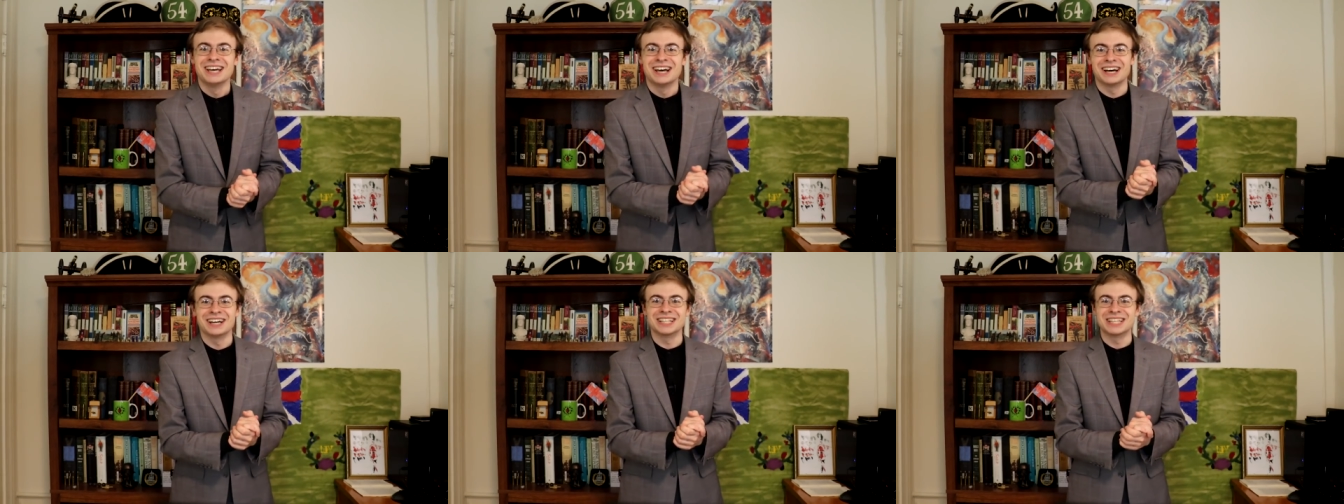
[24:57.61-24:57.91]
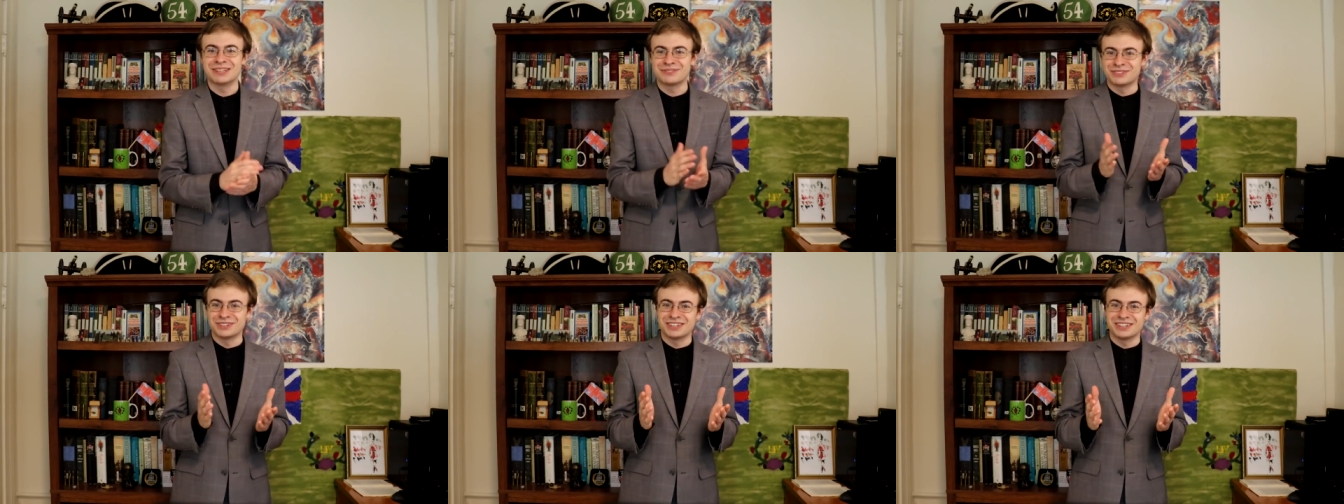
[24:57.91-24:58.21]
uh,
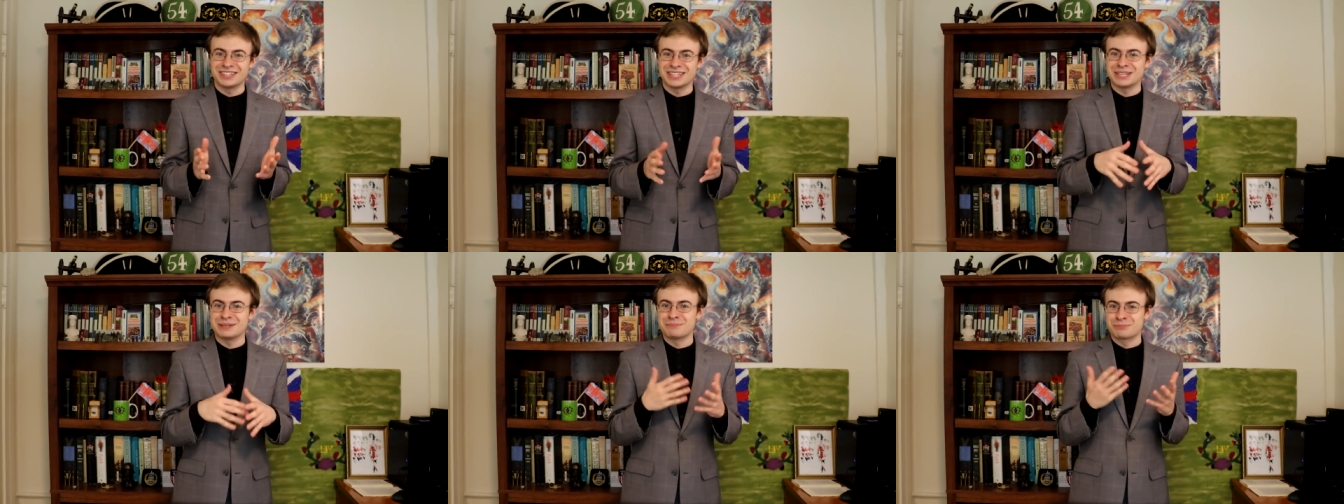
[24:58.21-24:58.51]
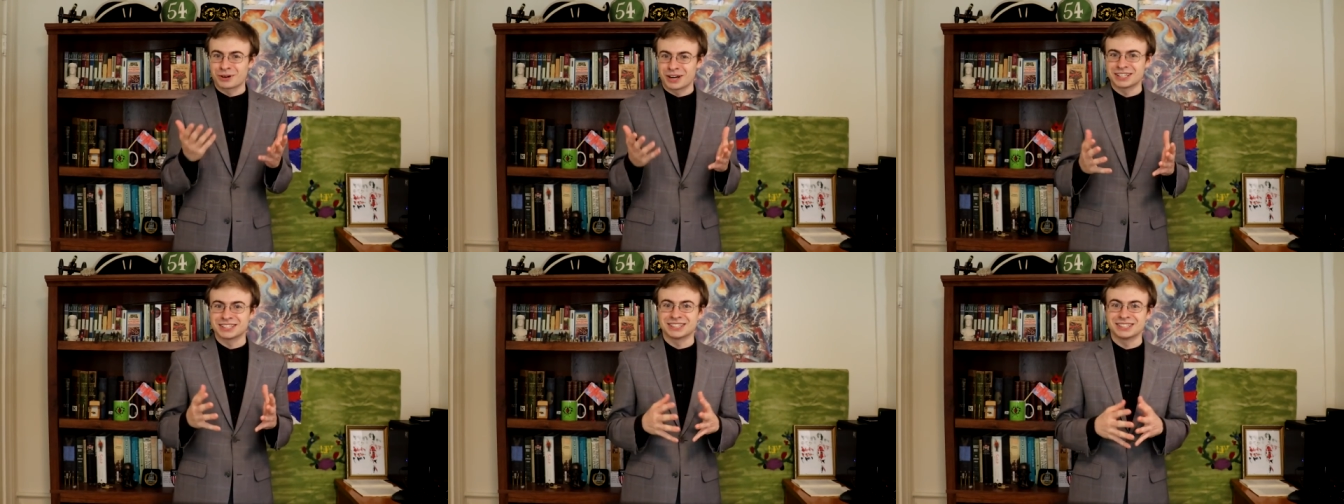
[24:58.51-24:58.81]
given the
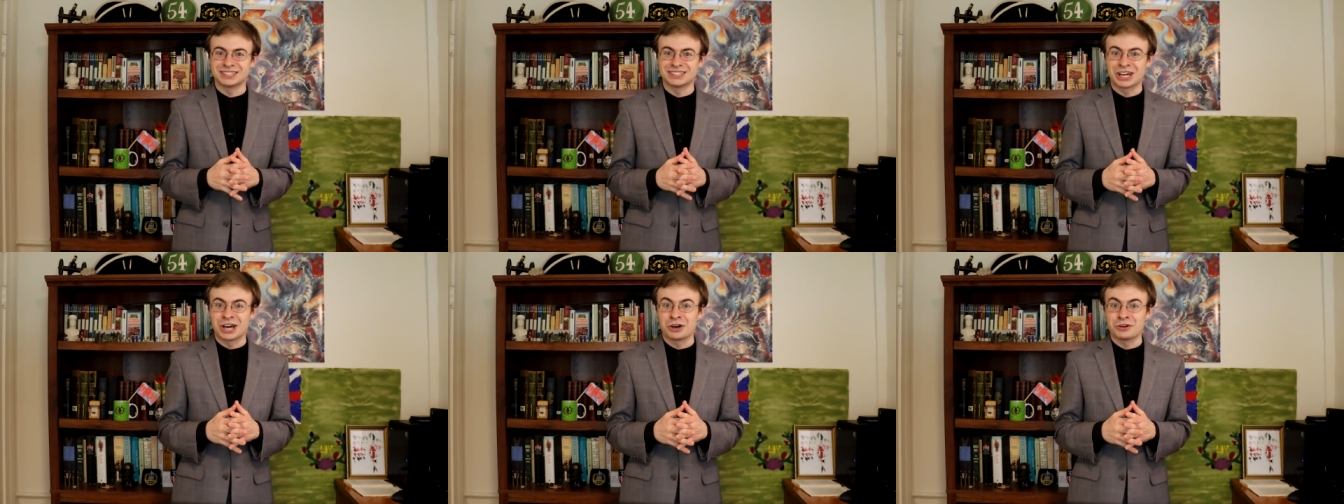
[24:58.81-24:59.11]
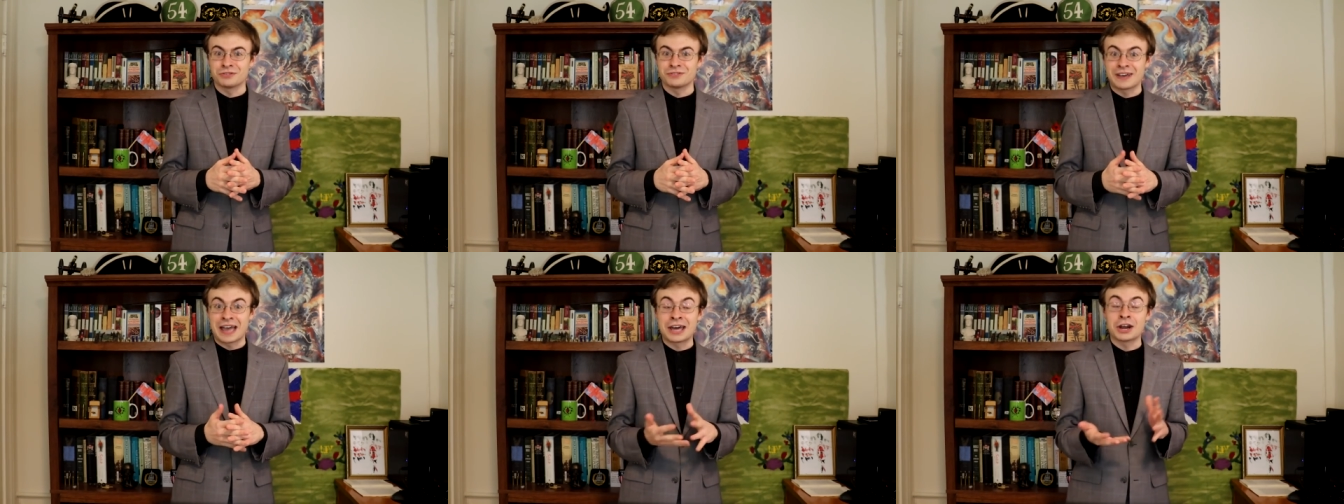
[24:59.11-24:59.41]
presence
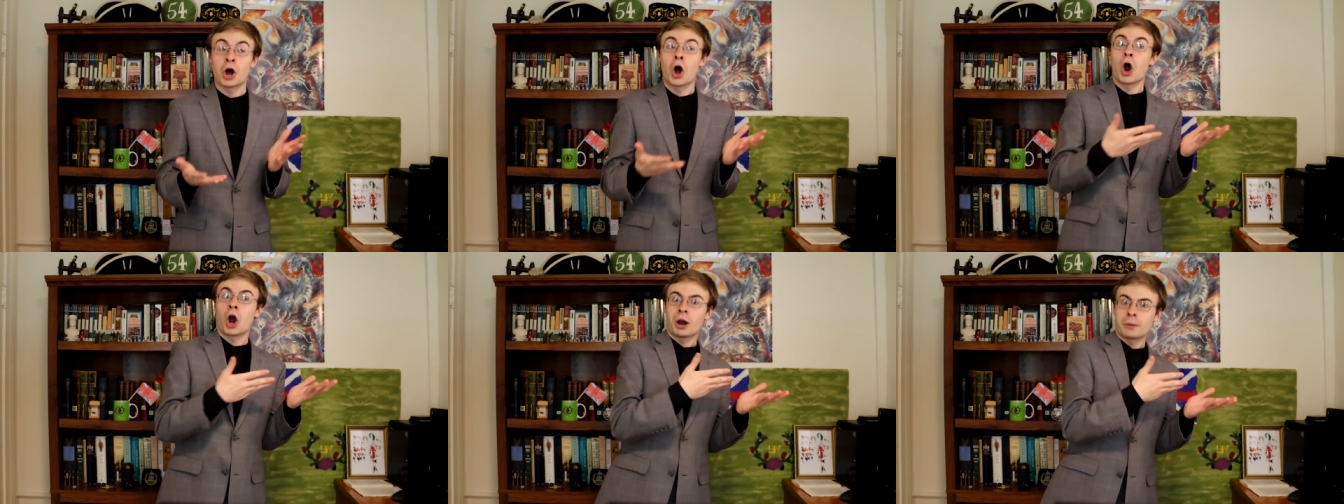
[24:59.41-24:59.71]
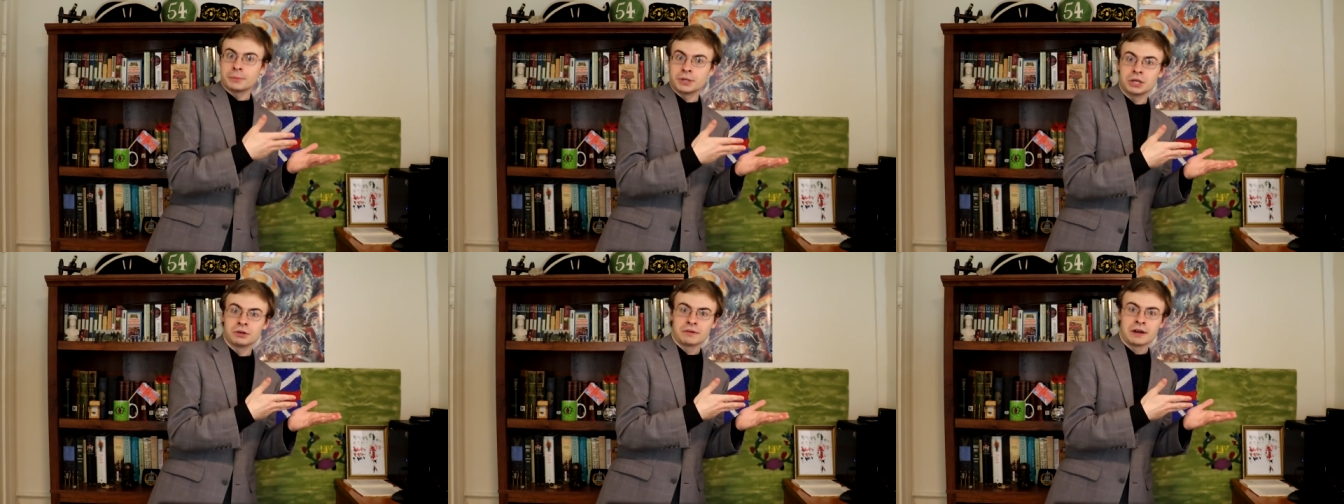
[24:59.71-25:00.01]
of an
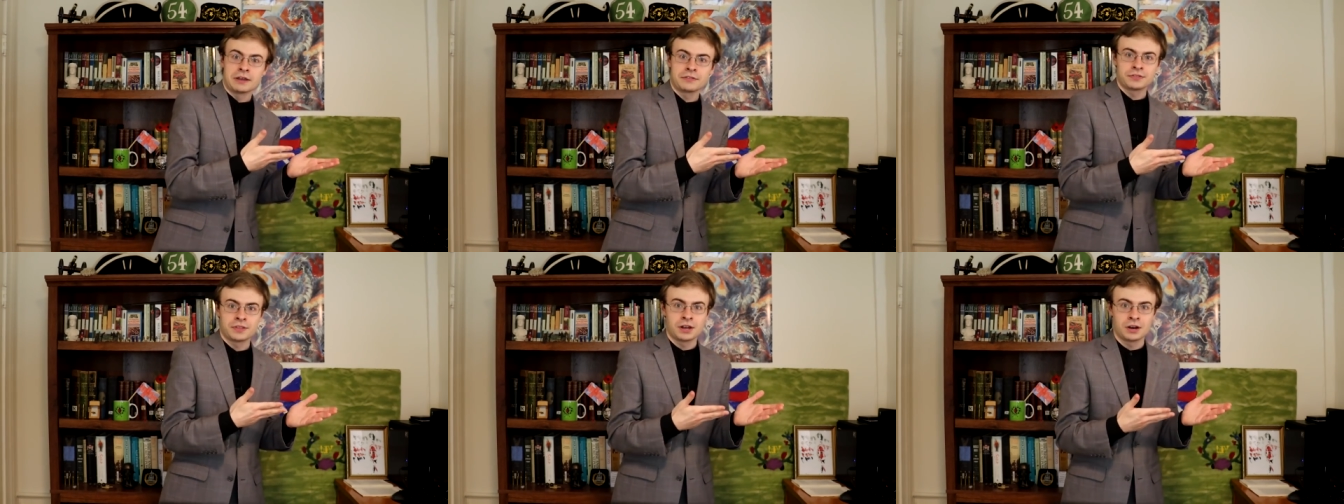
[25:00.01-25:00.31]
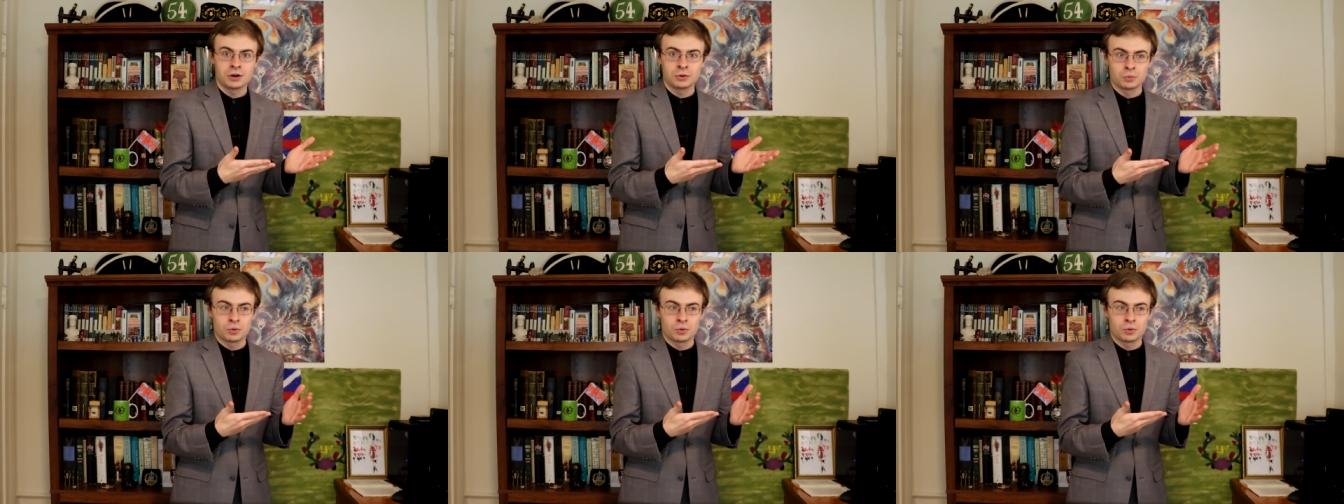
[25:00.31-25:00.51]
army right there